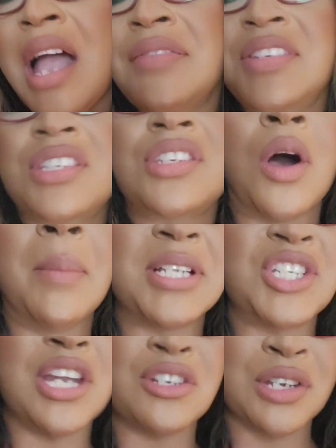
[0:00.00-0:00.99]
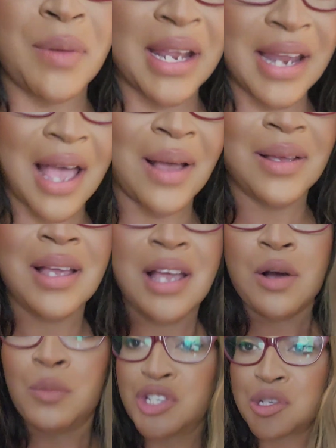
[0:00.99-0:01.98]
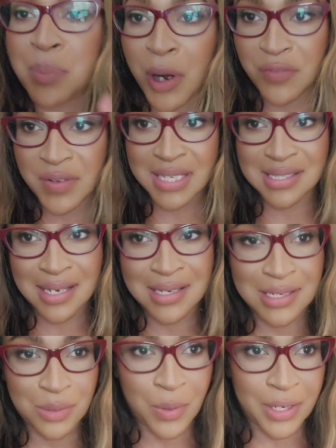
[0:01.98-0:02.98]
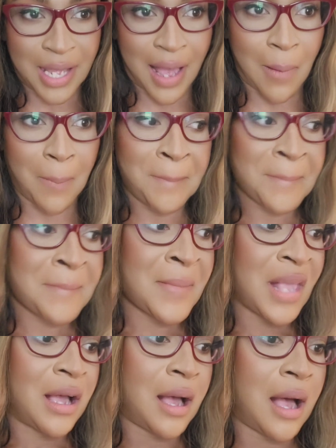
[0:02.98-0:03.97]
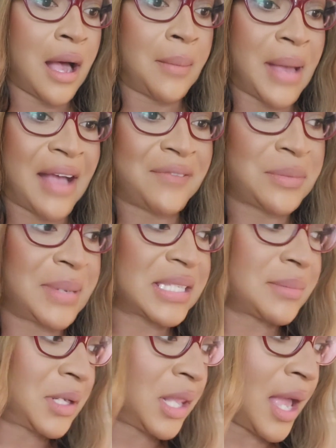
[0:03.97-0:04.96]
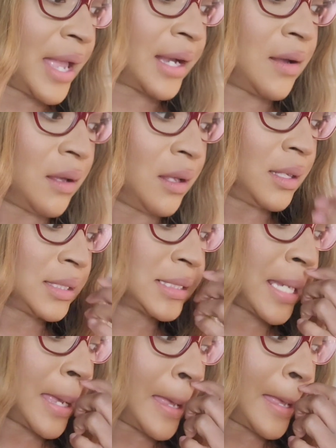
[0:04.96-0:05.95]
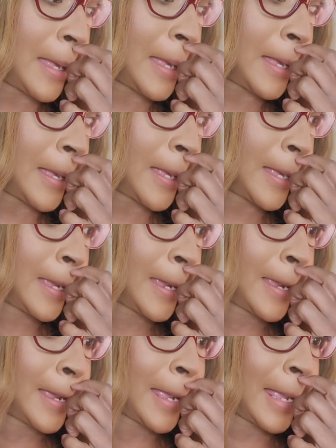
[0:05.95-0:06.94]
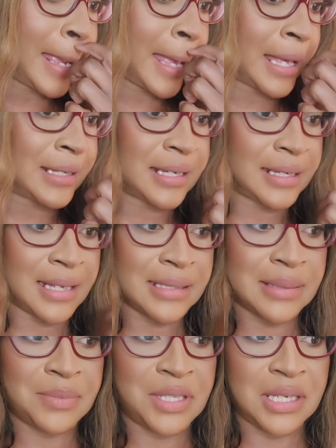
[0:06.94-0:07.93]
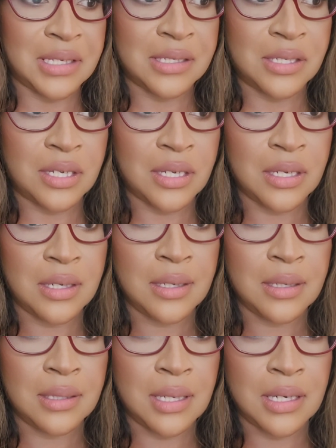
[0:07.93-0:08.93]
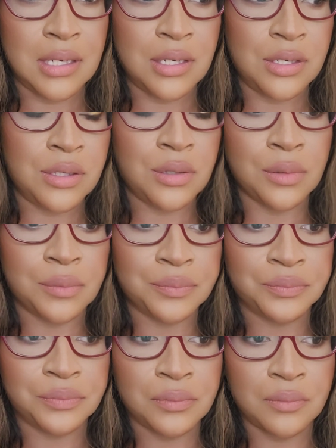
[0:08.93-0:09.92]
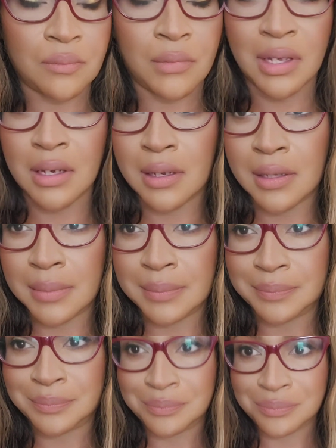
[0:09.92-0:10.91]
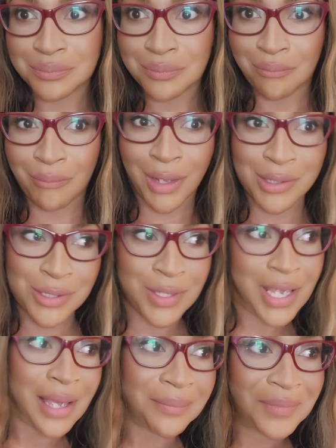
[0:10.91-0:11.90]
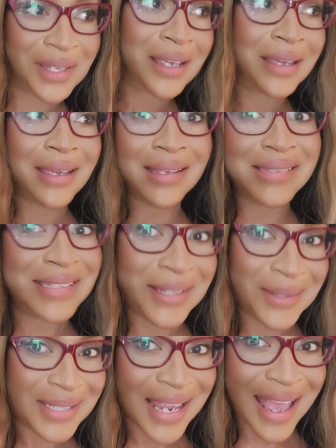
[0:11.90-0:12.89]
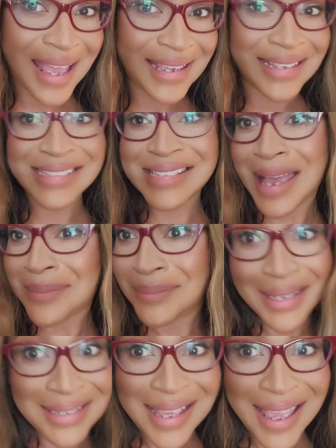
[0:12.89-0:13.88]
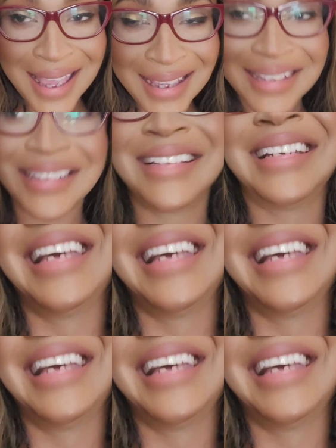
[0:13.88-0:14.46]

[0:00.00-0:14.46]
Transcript: I have so much energy right now, which is perfect because I need to work out. Um, I have to make some client calls, uh, and I got some things that I need to do. Um, so yeah, it's Tuesday. It's not Monday.